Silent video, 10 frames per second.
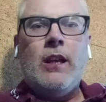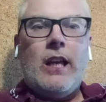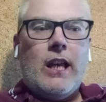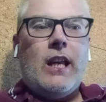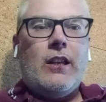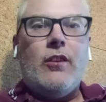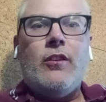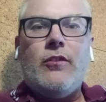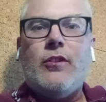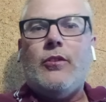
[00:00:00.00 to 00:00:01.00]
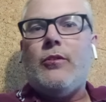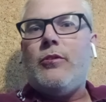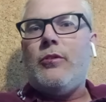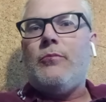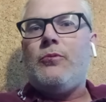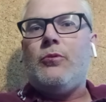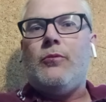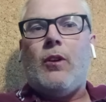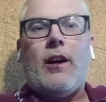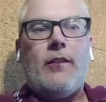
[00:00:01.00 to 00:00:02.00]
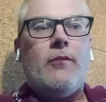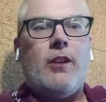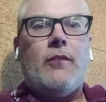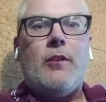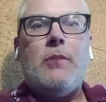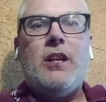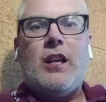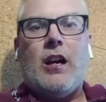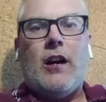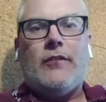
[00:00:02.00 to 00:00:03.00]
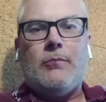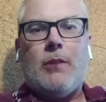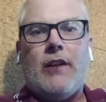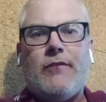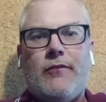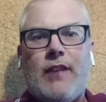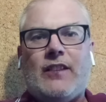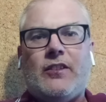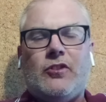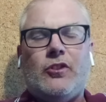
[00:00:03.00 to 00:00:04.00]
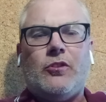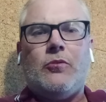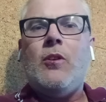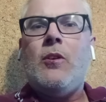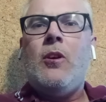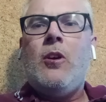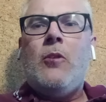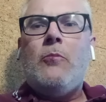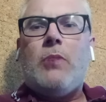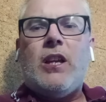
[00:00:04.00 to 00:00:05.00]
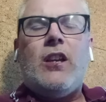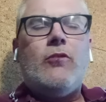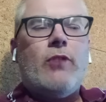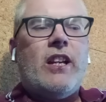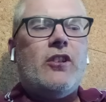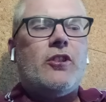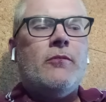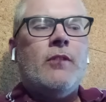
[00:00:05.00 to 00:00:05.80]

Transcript: in the the sort of like immediate aftermath of that decision being reached.